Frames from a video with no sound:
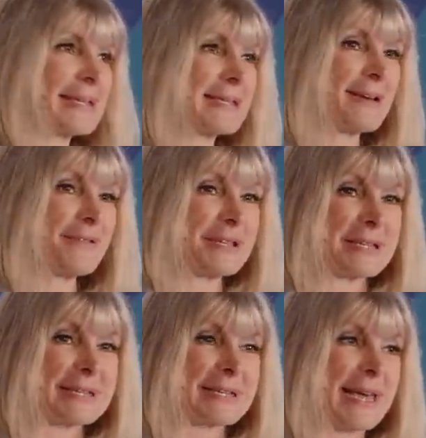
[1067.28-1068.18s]
stuff
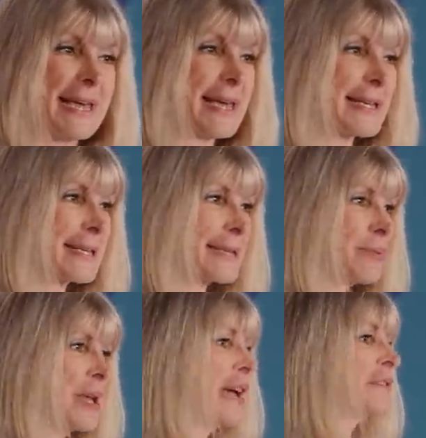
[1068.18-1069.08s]
isn't scarce.
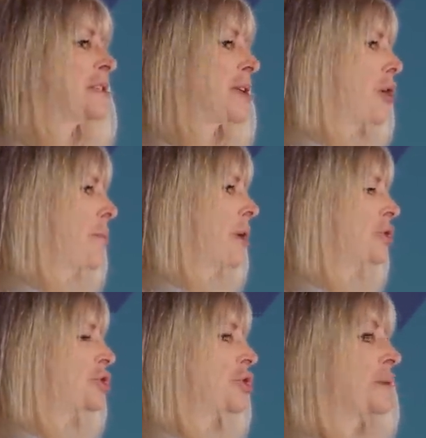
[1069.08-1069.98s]
We have so
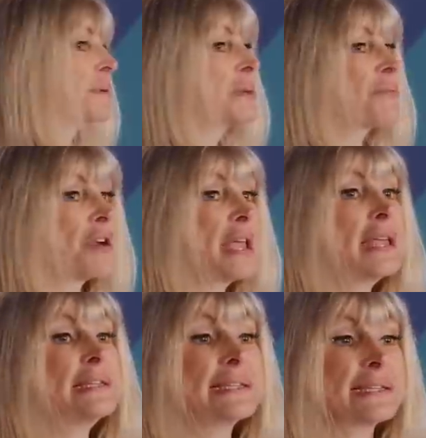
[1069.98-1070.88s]
much sugar, but the
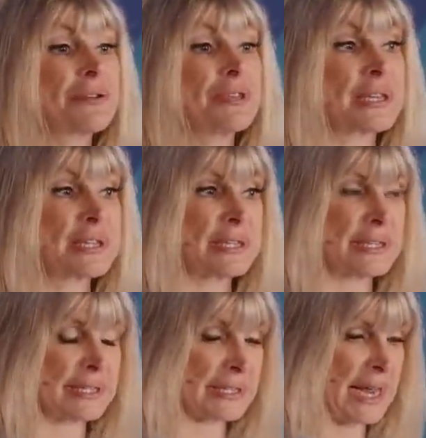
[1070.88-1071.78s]
brain still thinks
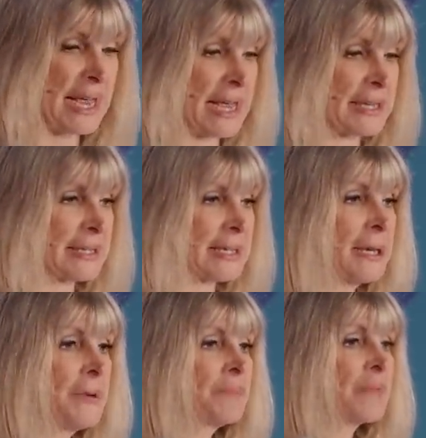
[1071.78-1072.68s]
it's scarce.
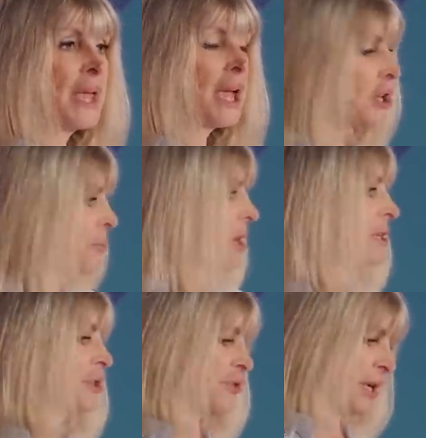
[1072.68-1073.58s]
And your
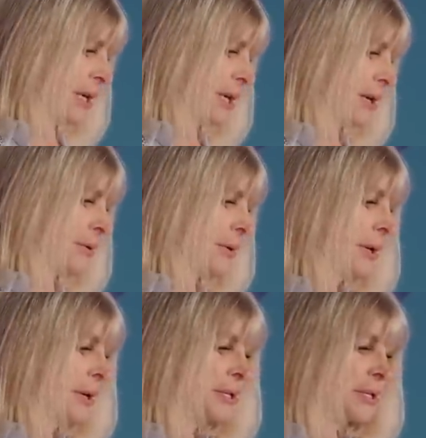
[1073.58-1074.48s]
brain is tricking you.
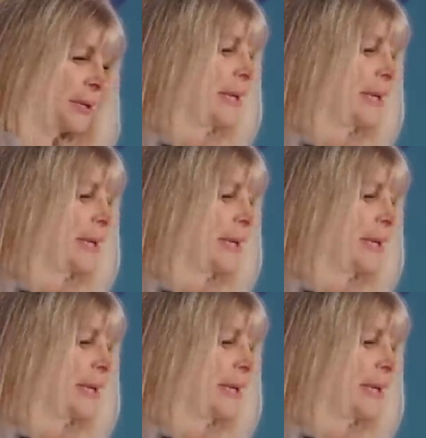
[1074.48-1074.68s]
So